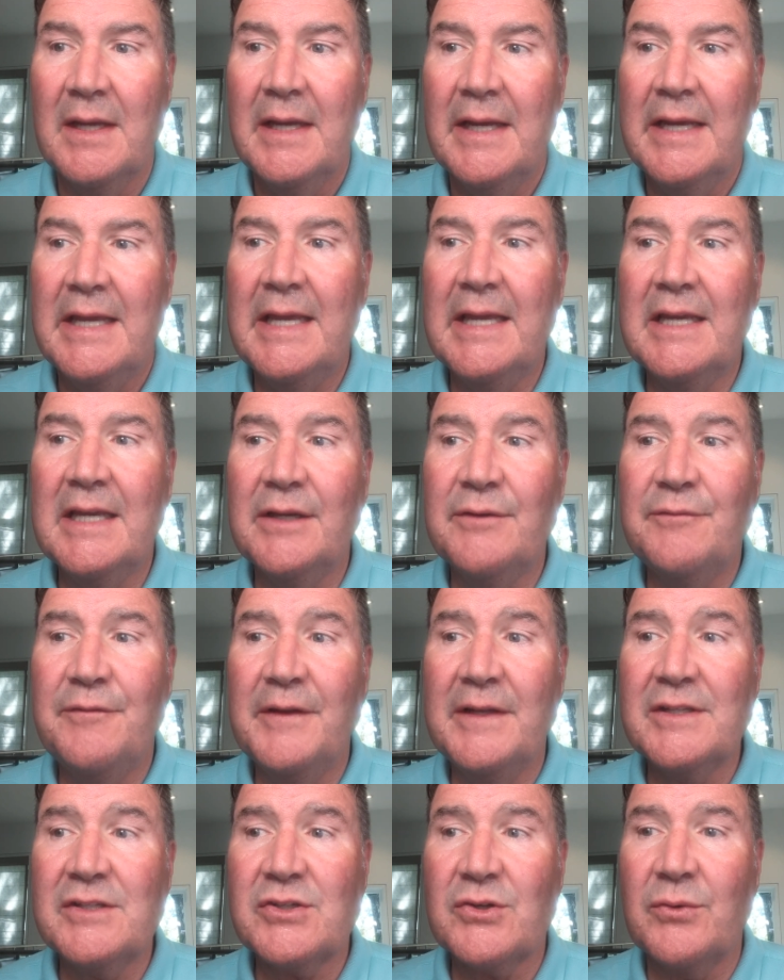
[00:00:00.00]
He
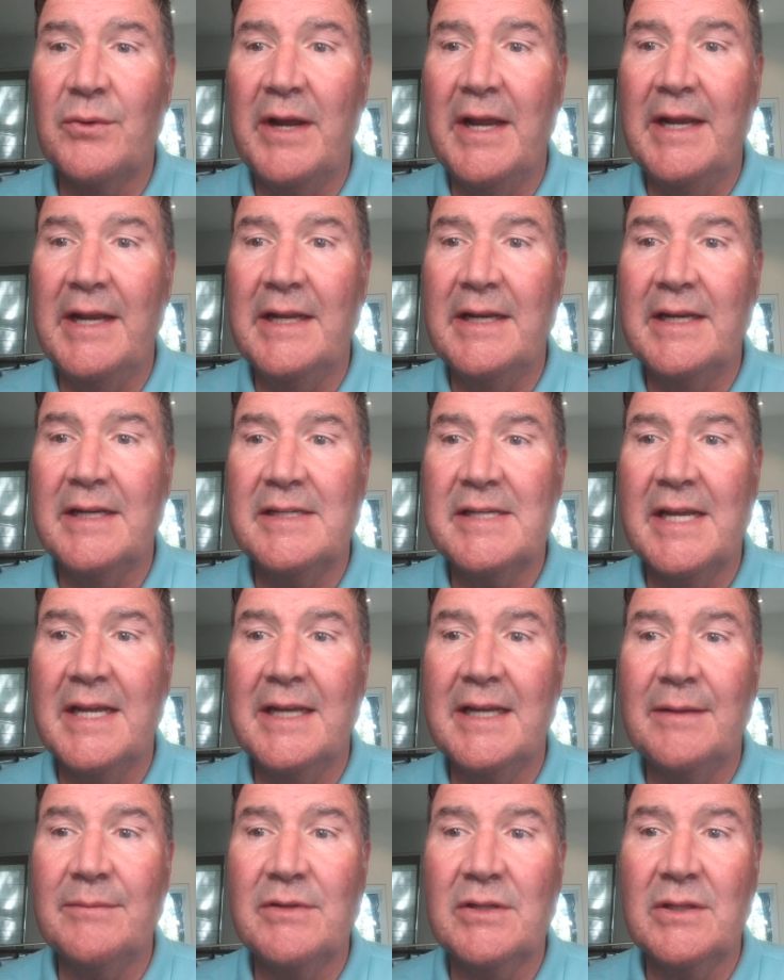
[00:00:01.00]
convinced Grady to
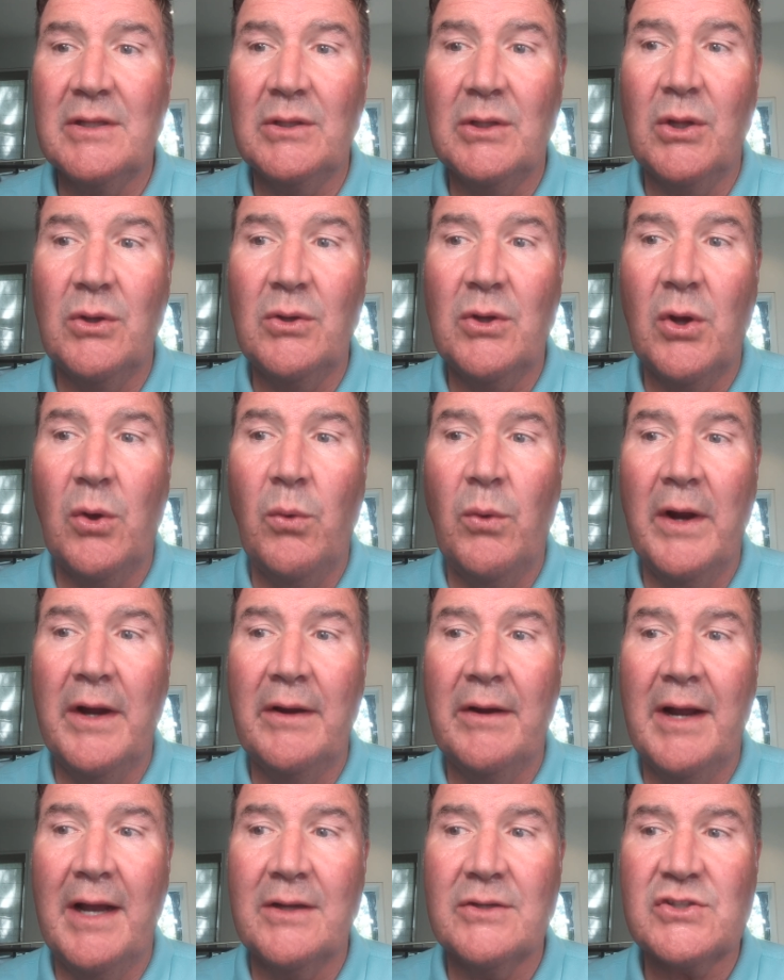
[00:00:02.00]
take him to the local
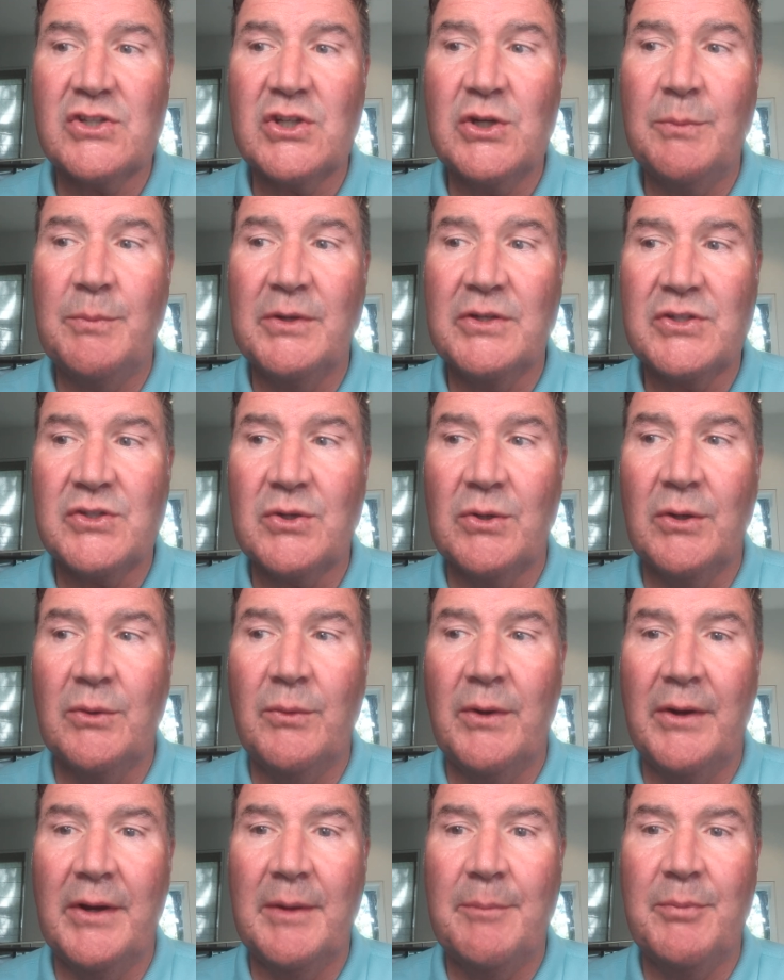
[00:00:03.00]
warehouse superstore
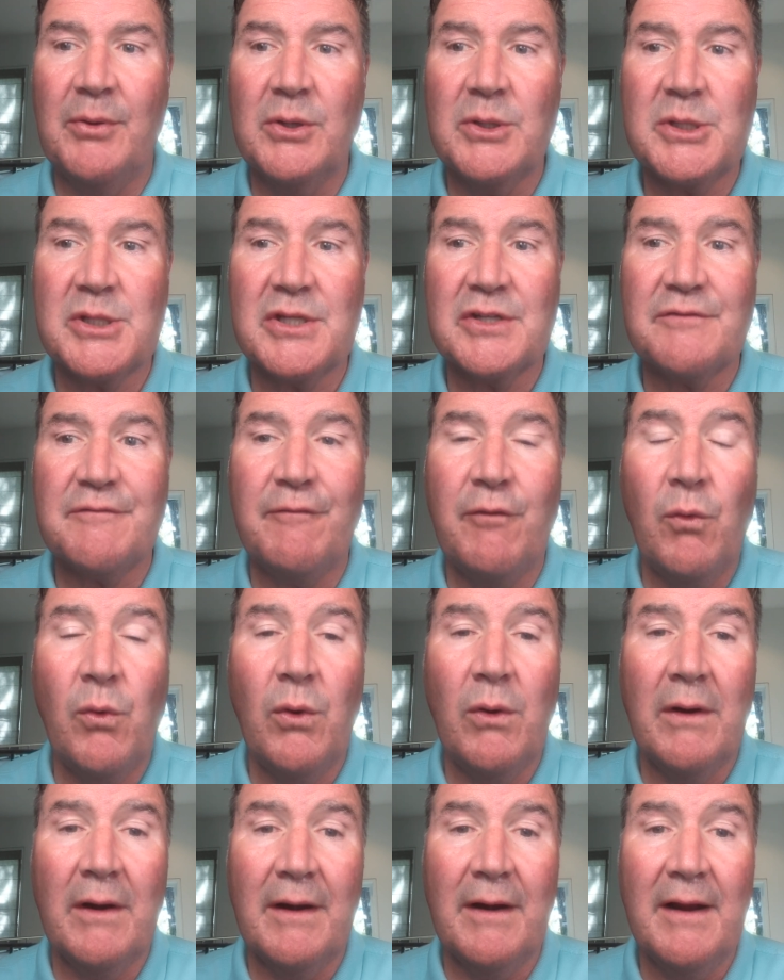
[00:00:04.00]
where he purchased
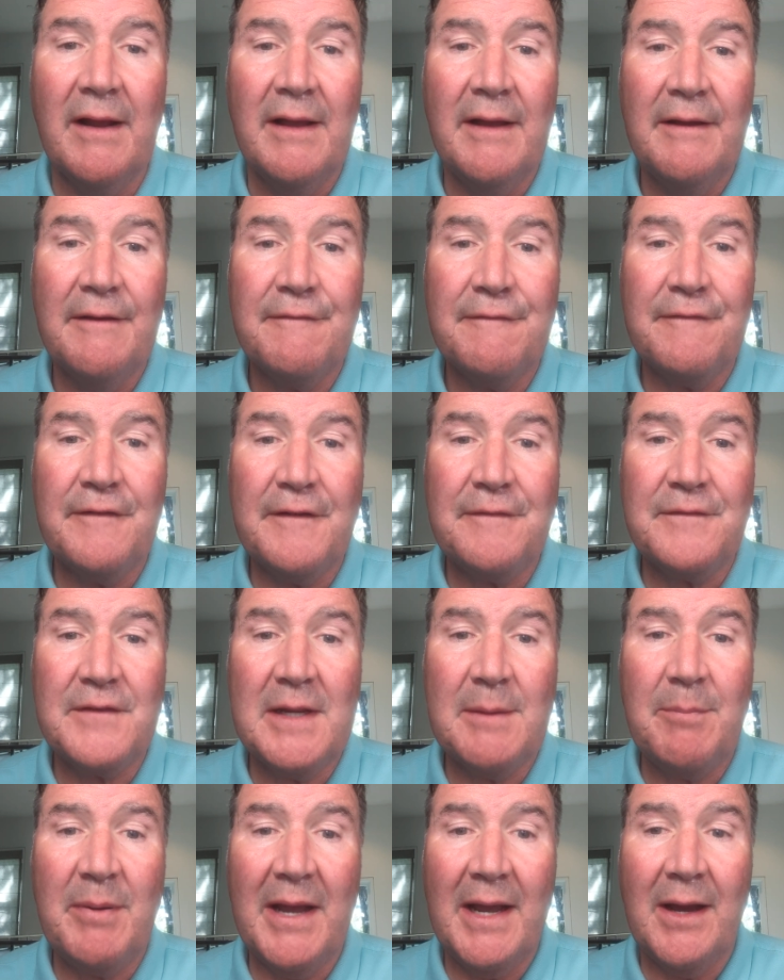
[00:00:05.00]
4
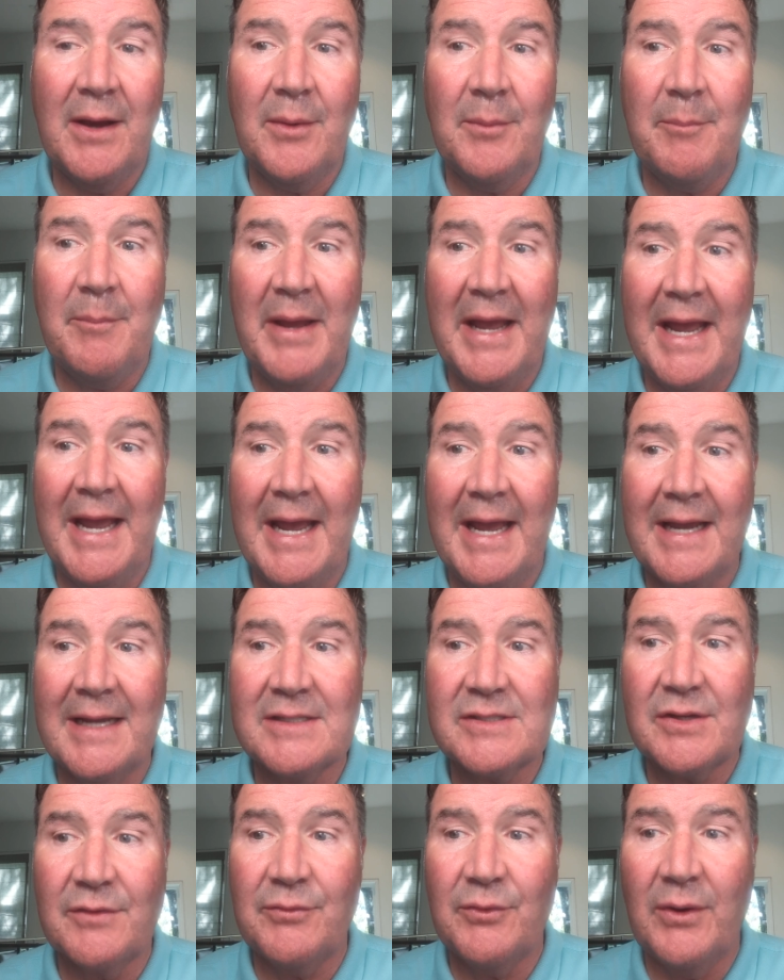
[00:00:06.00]
50-pound
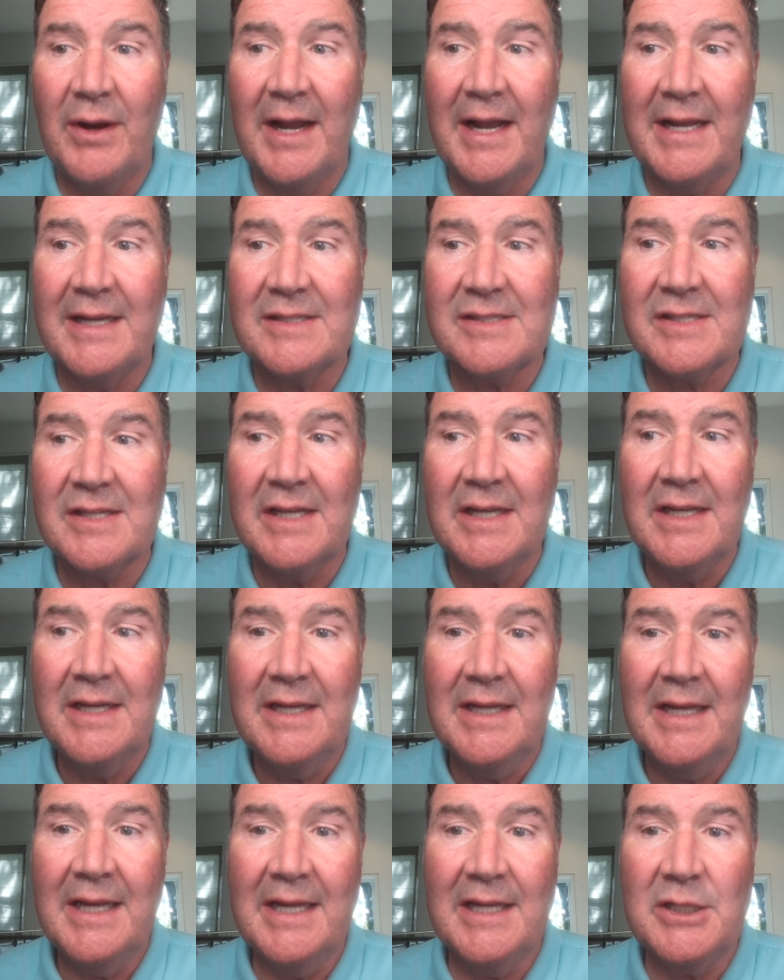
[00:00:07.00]
bags of rice
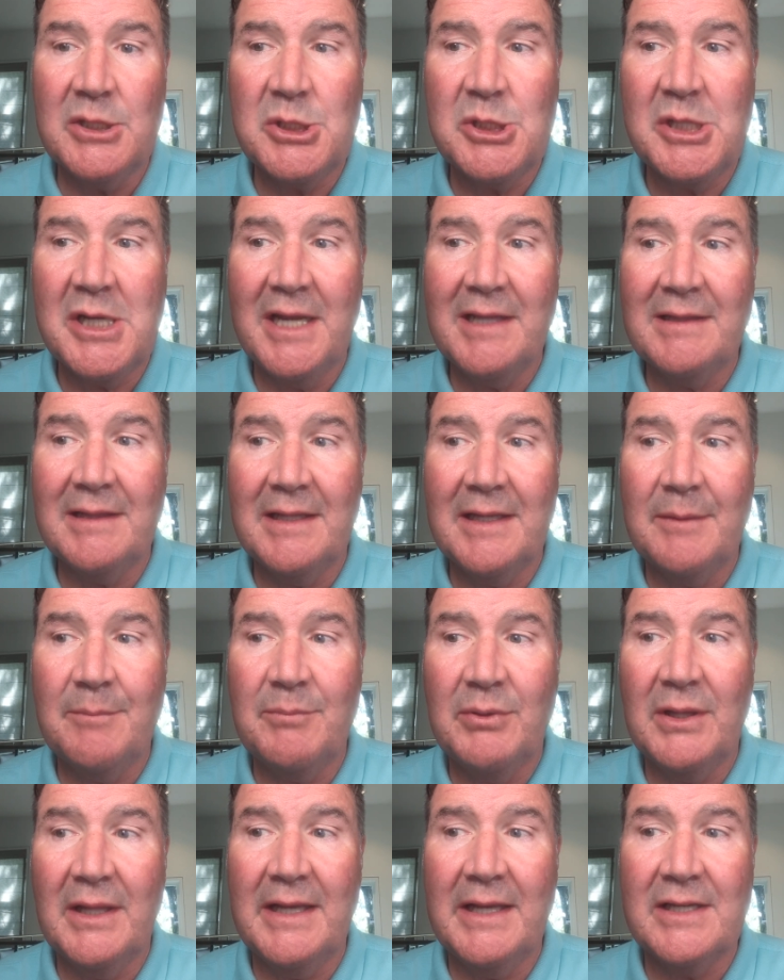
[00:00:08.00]
and gently
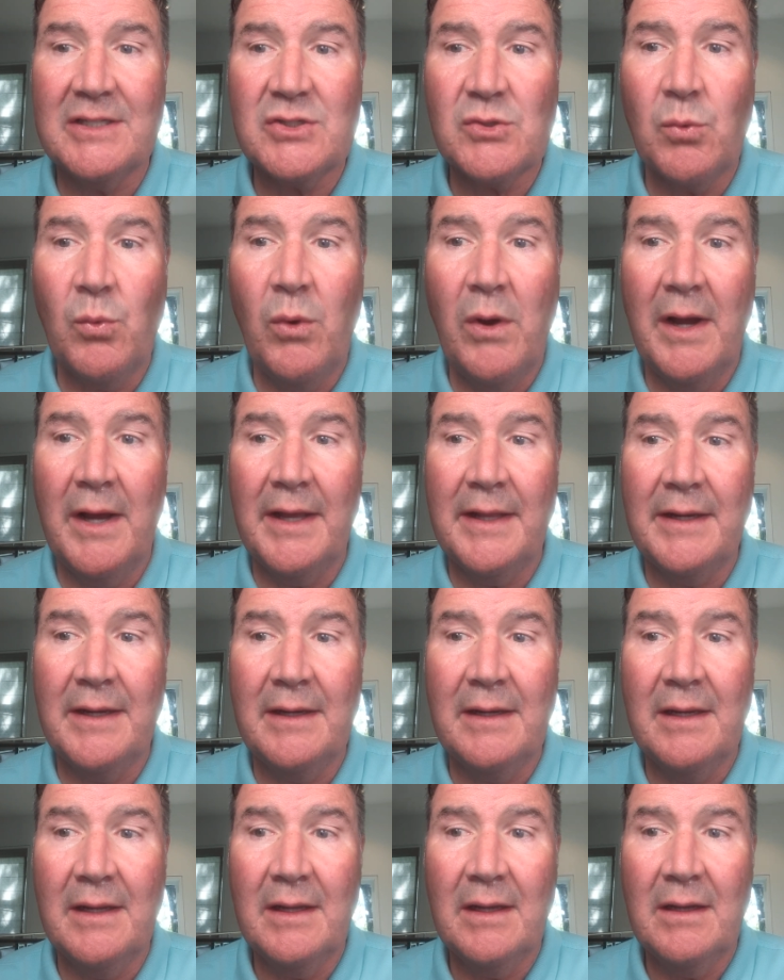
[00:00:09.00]
placed
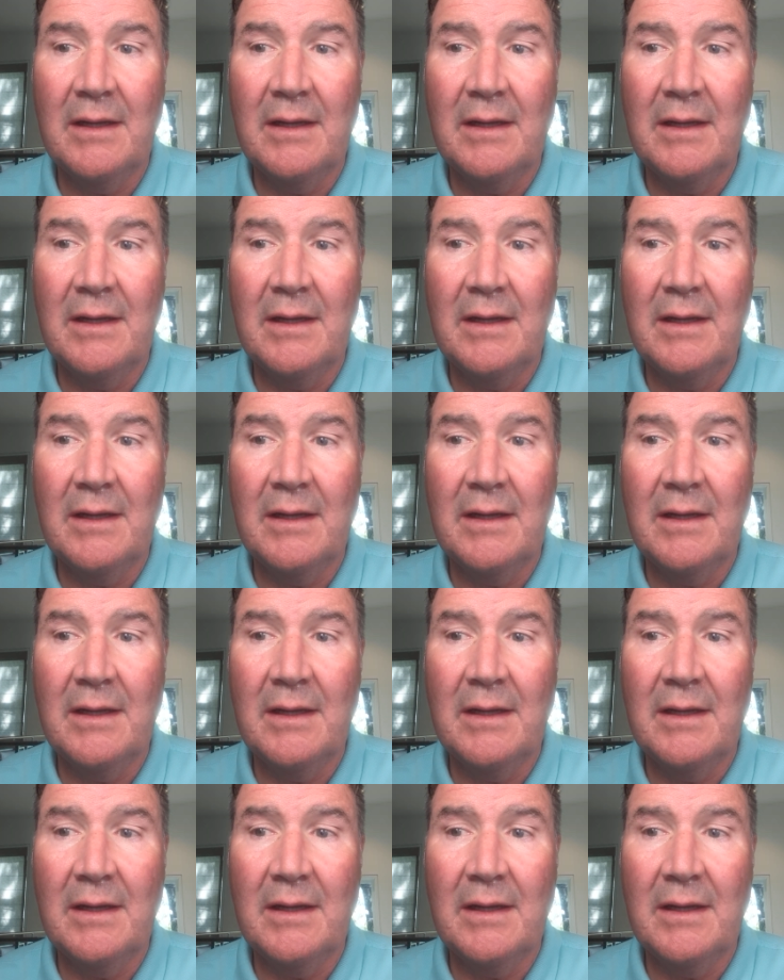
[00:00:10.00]
one